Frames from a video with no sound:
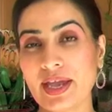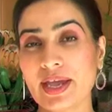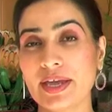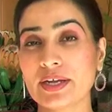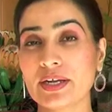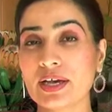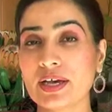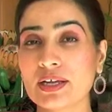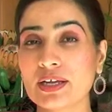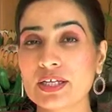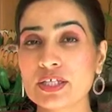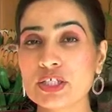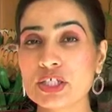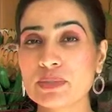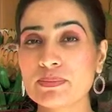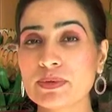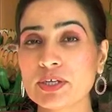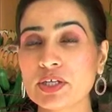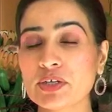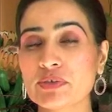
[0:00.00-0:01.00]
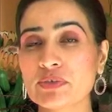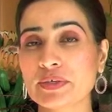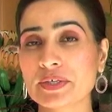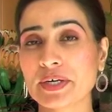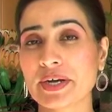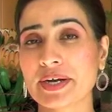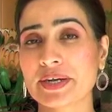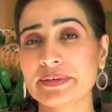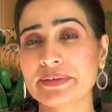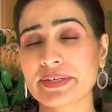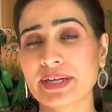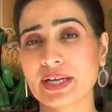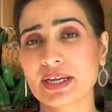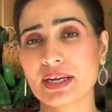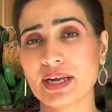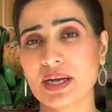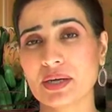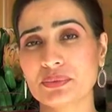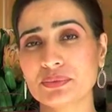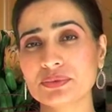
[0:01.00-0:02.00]
And eligible retiring
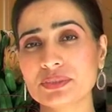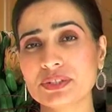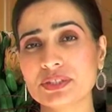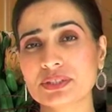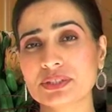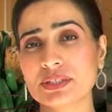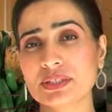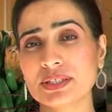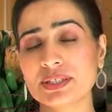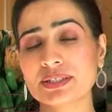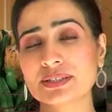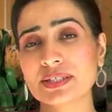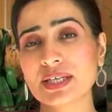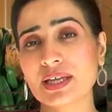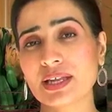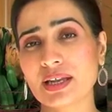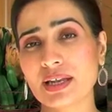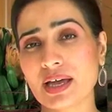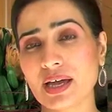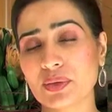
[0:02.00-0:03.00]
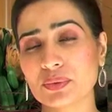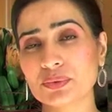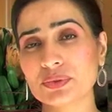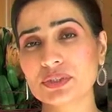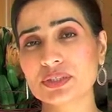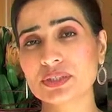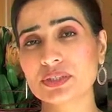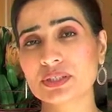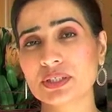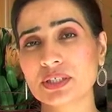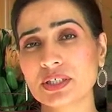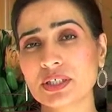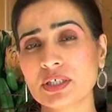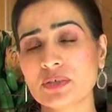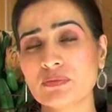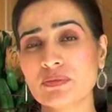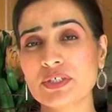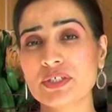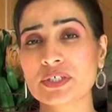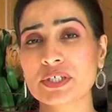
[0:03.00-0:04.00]
allowance is an allowance
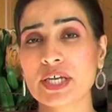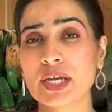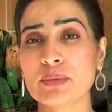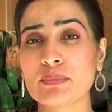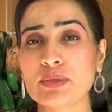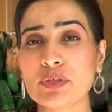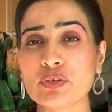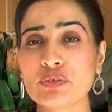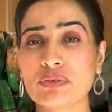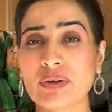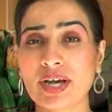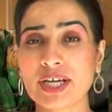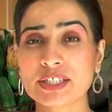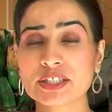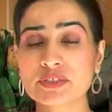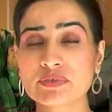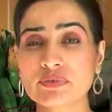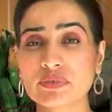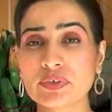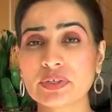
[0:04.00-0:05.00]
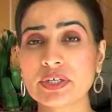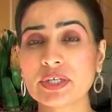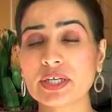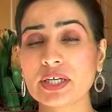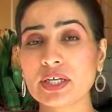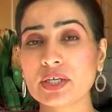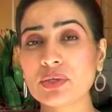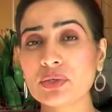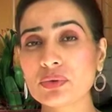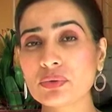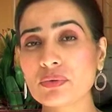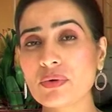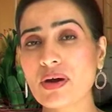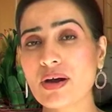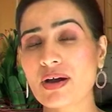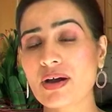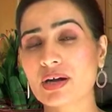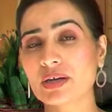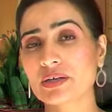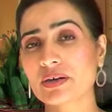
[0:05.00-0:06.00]
which can be transferred into
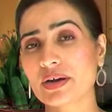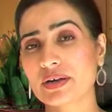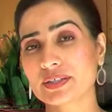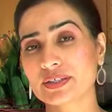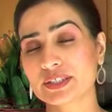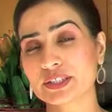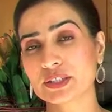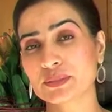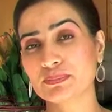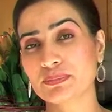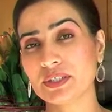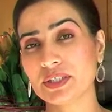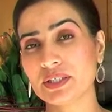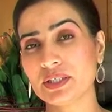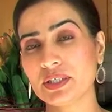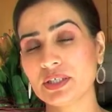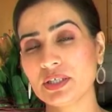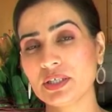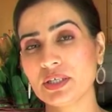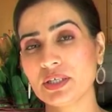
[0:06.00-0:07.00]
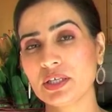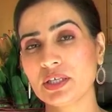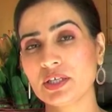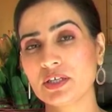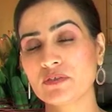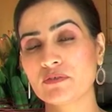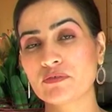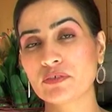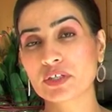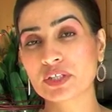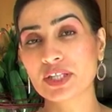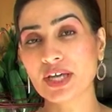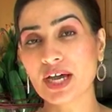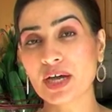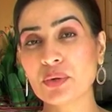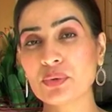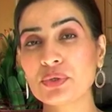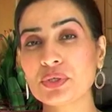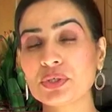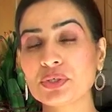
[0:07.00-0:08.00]
RRSP
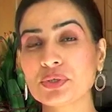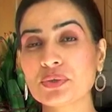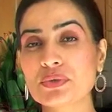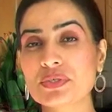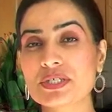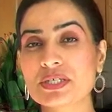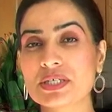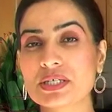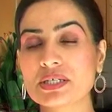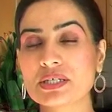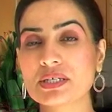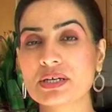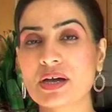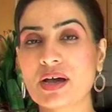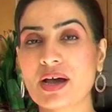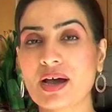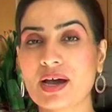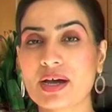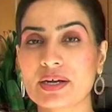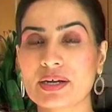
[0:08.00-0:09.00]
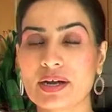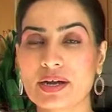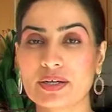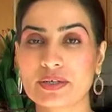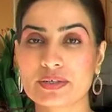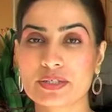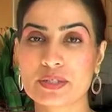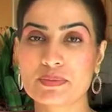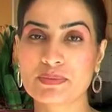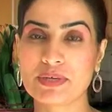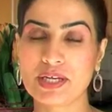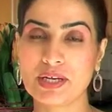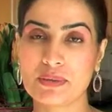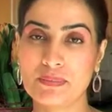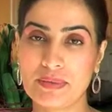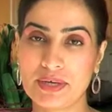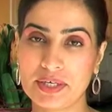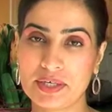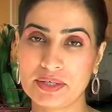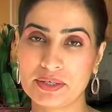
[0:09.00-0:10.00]
without using RRSP
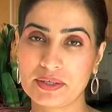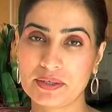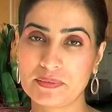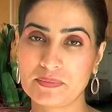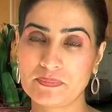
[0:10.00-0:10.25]
limit.